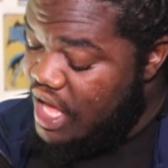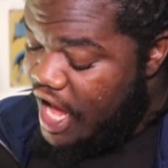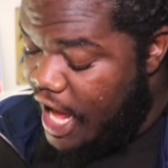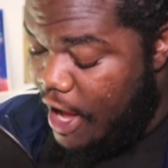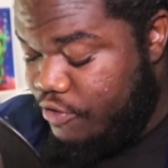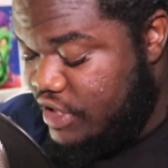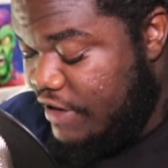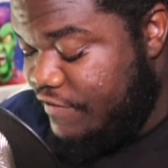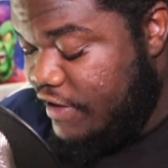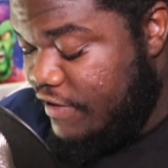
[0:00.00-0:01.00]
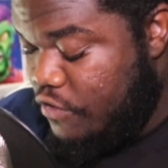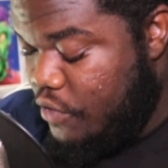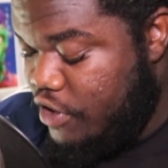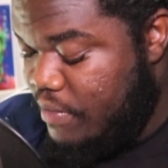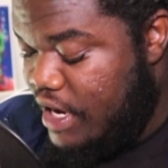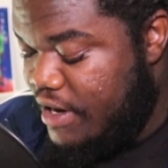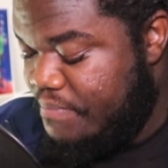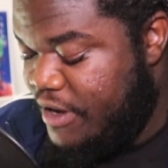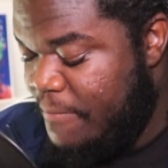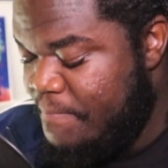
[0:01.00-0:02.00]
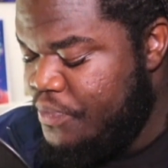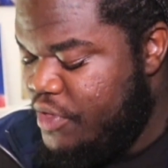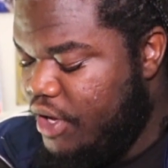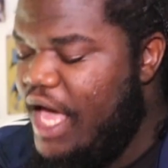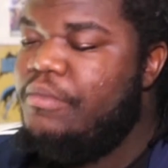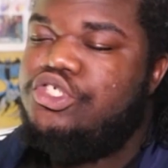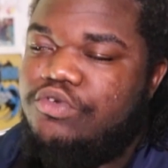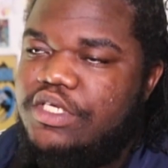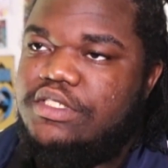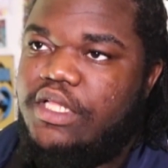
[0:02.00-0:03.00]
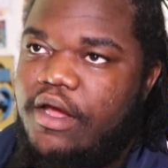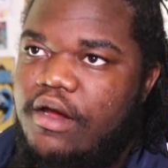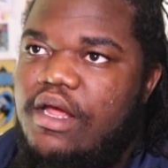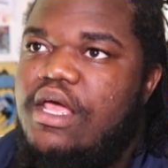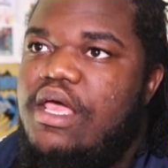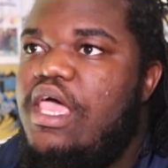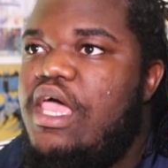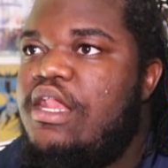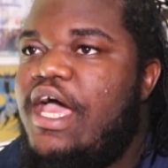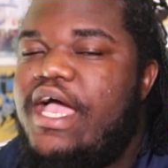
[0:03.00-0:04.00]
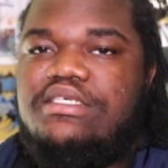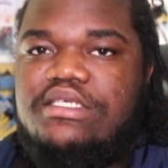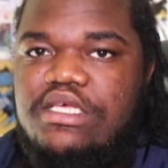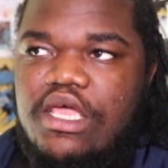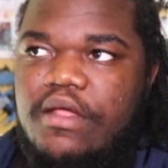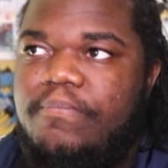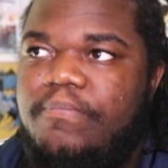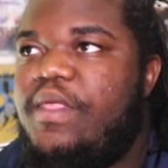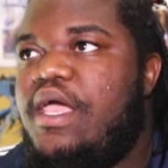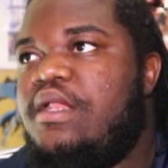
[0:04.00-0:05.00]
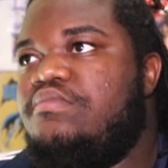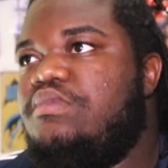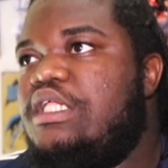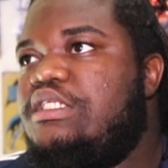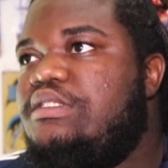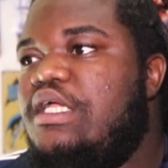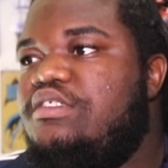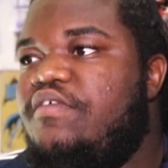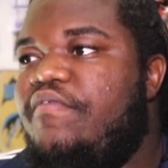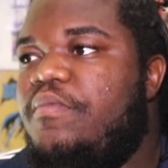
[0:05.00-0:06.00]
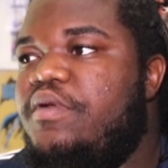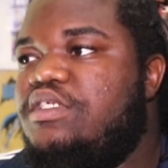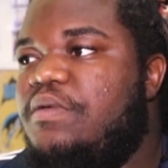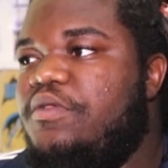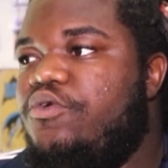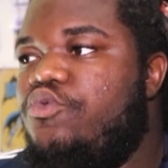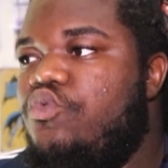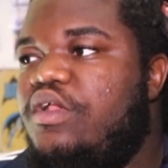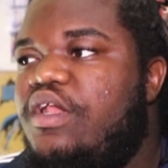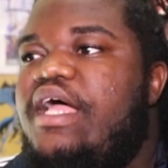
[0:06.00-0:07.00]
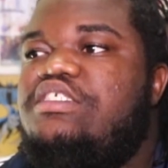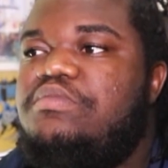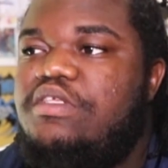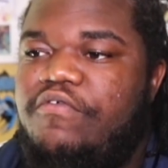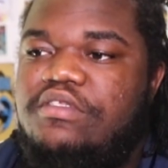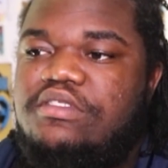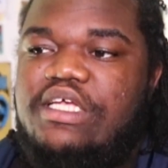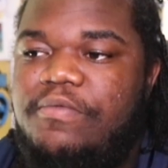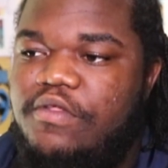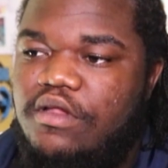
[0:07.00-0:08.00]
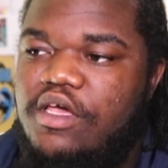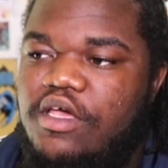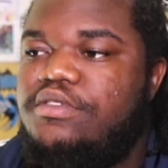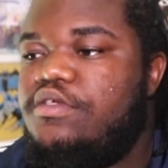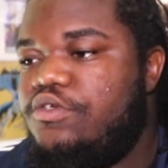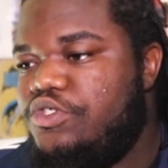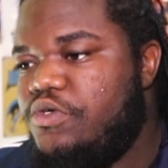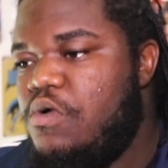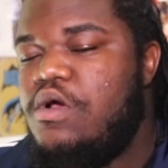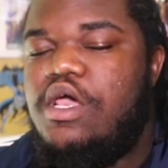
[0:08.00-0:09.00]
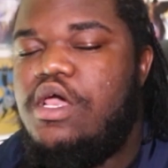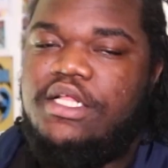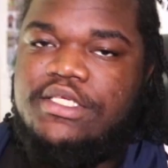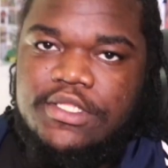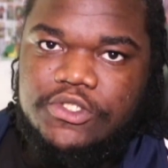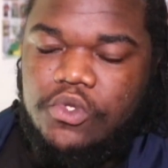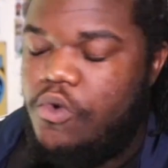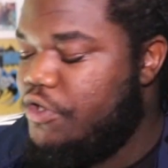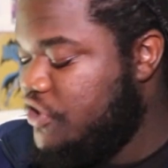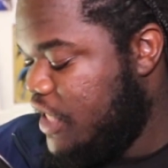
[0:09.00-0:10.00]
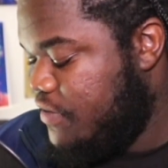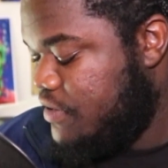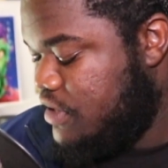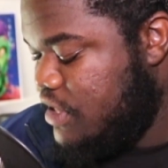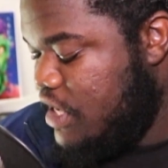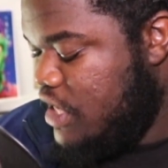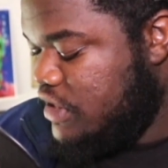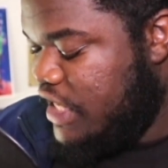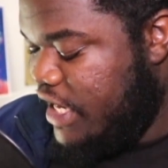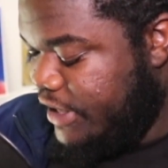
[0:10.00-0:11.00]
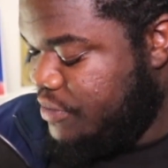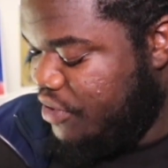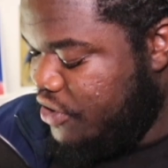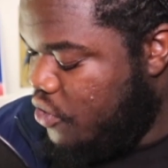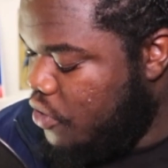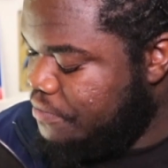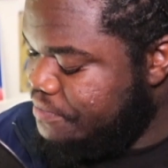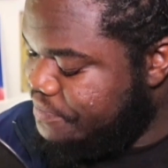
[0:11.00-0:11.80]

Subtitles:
I would definitely feel weird about it. But their chemistry is there, and I see it, and it's developing into something cool. It adds some different depth and layer to the show and to the story. So that was pretty cool.